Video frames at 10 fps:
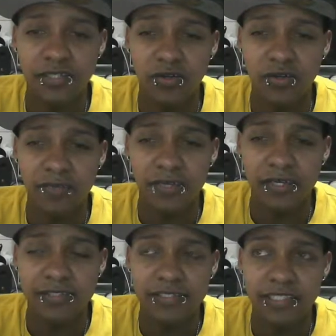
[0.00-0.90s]
it'll only be
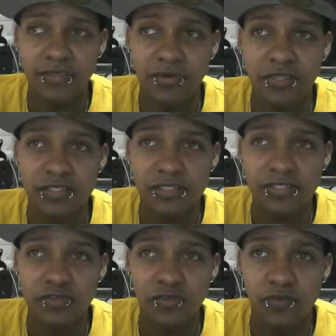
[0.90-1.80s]
10
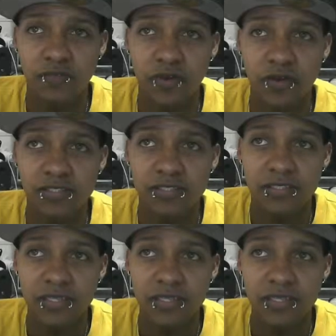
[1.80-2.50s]
questions, true or false.